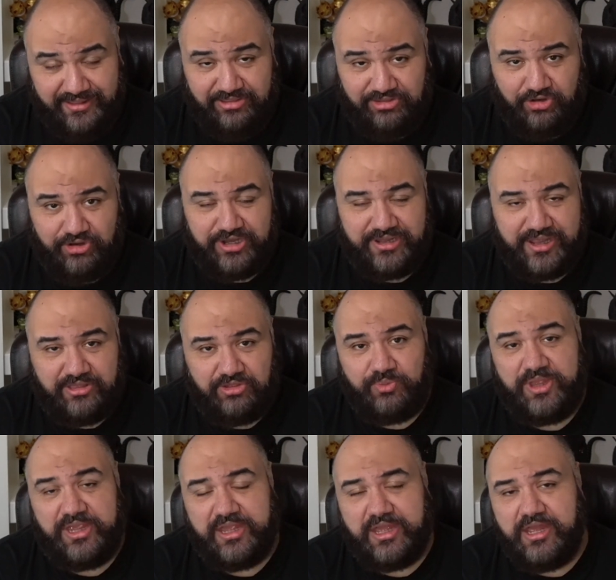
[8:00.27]
Starting next
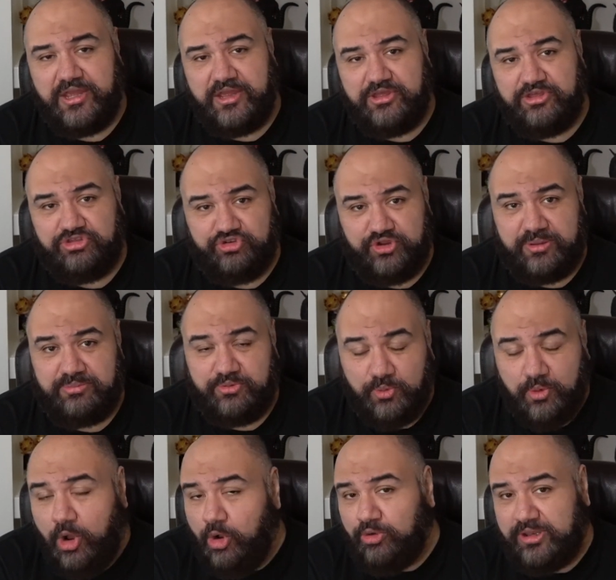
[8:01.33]
week, streams
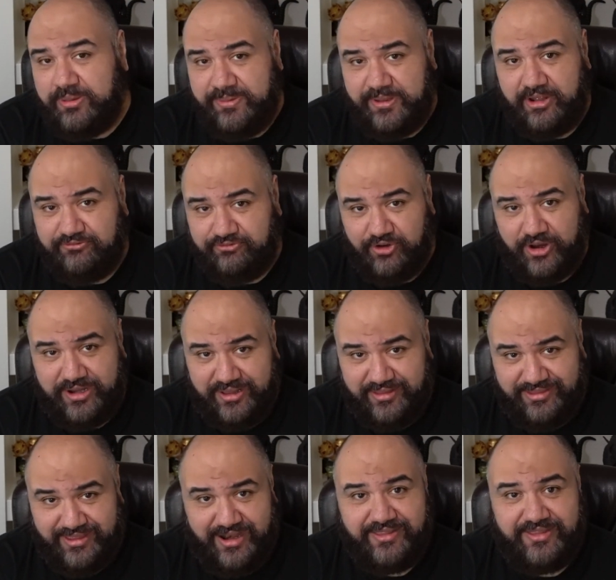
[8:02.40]
will only be on Friday and
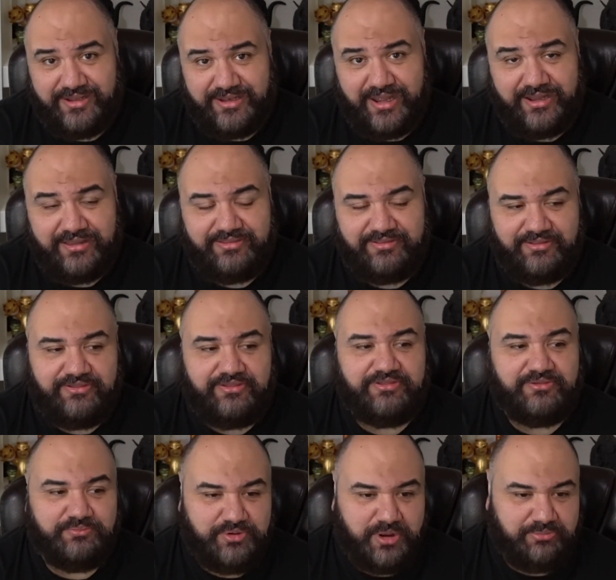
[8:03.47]
Saturday nights. This is
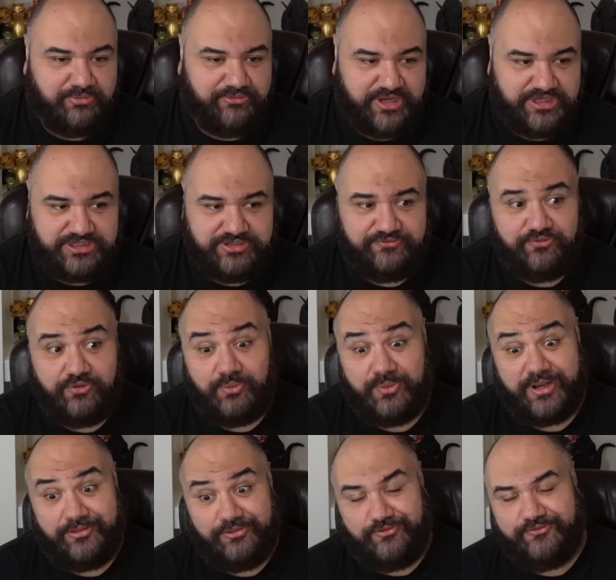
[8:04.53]
in preparation for
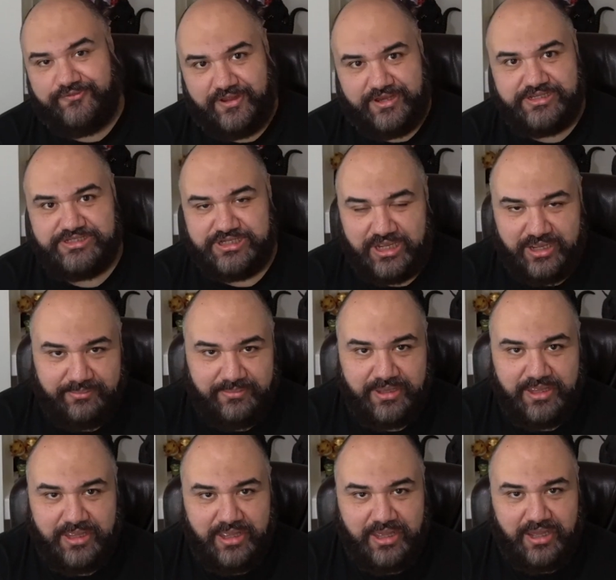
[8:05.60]
when I do find a job.
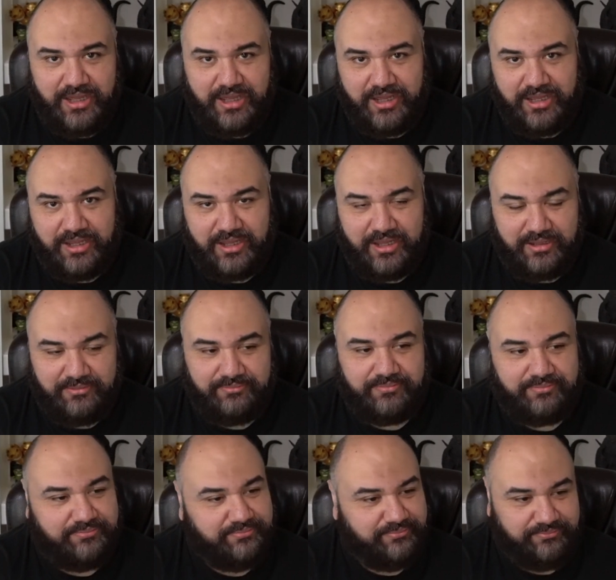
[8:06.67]
Uh,
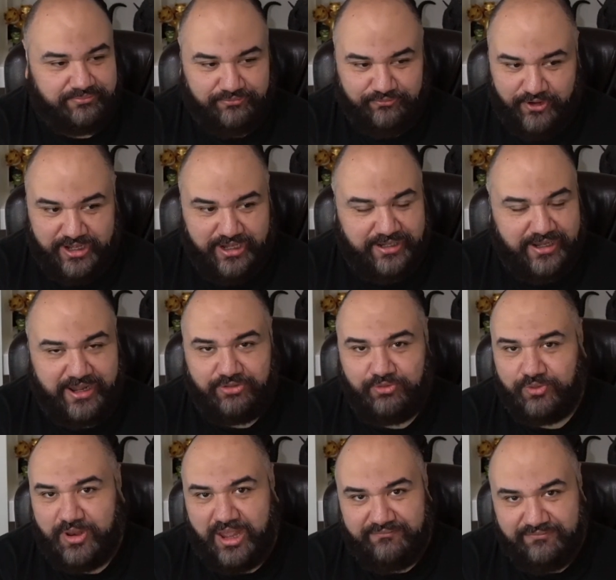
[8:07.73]
Friday nights
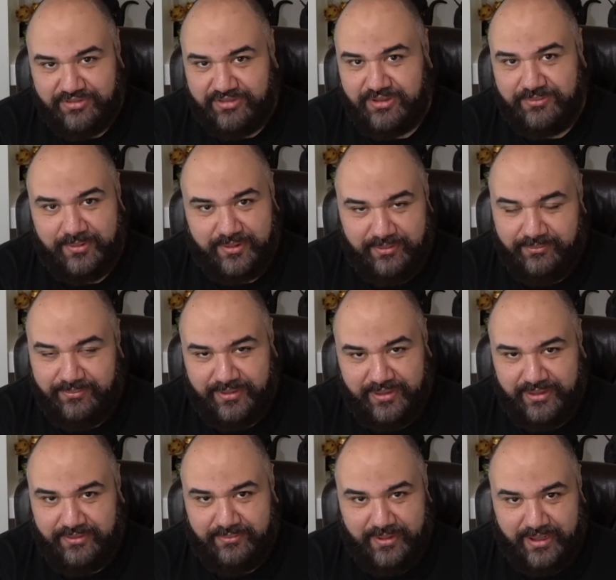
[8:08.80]
would obviously
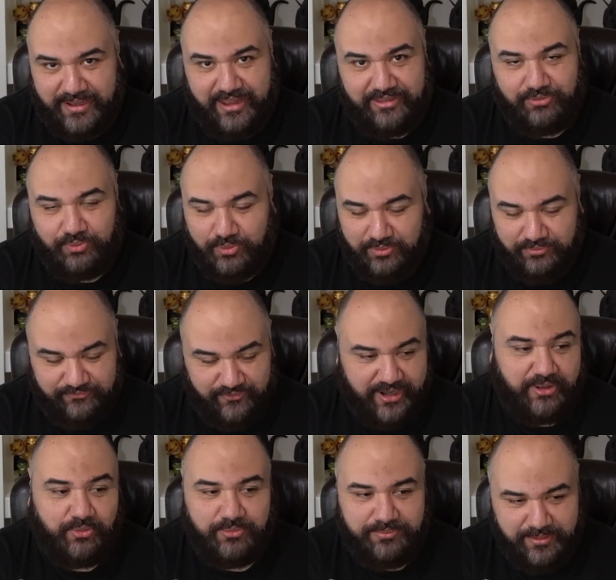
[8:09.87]
be my last.
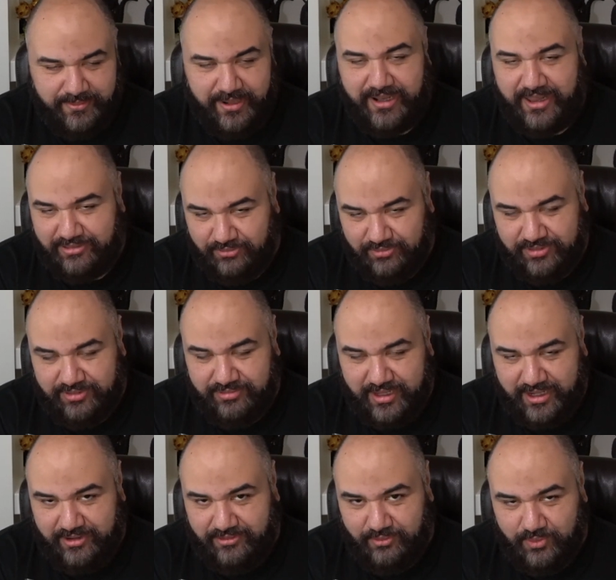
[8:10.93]
Friday would be my last
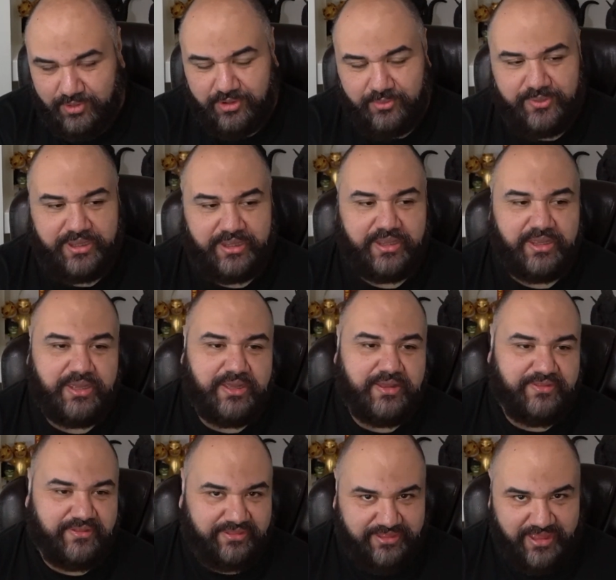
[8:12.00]
night of the work week,
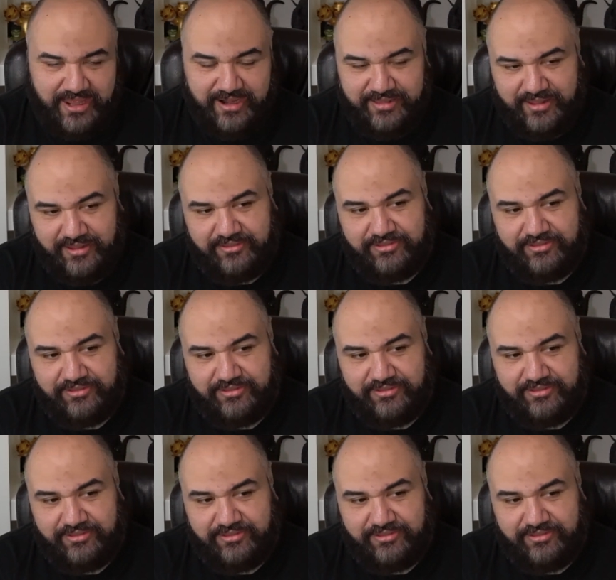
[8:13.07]
and Saturday.